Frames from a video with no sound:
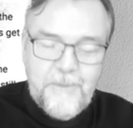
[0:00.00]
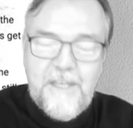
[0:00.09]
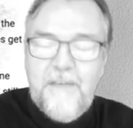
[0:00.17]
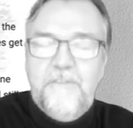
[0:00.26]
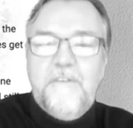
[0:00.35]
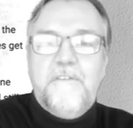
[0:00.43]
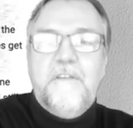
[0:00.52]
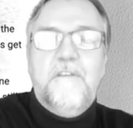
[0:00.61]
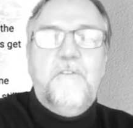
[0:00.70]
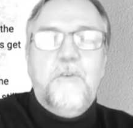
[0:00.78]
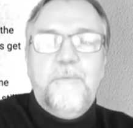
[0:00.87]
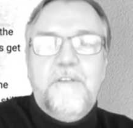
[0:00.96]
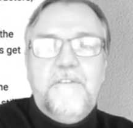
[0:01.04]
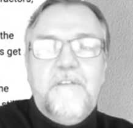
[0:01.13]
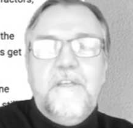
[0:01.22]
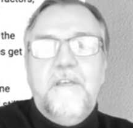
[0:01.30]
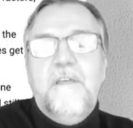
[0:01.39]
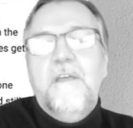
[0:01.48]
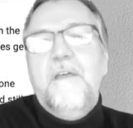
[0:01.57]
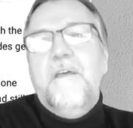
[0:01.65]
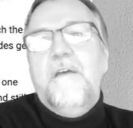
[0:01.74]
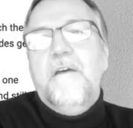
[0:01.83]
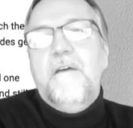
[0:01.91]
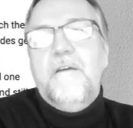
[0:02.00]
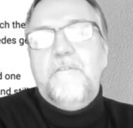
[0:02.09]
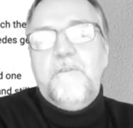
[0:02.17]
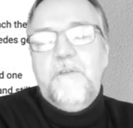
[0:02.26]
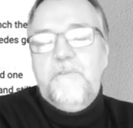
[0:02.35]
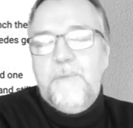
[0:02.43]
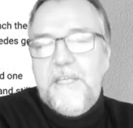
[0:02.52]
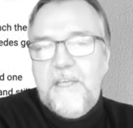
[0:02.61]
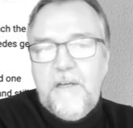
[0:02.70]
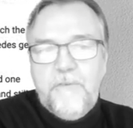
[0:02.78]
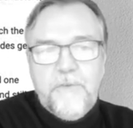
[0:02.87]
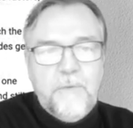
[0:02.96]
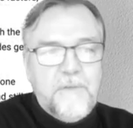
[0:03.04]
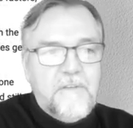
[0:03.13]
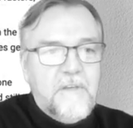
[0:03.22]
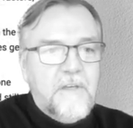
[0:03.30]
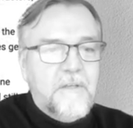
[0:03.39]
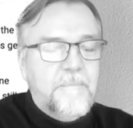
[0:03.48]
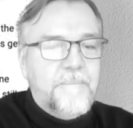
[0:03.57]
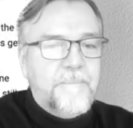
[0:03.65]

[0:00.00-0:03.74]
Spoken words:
we have this indeterminacy. So you have to be careful with that.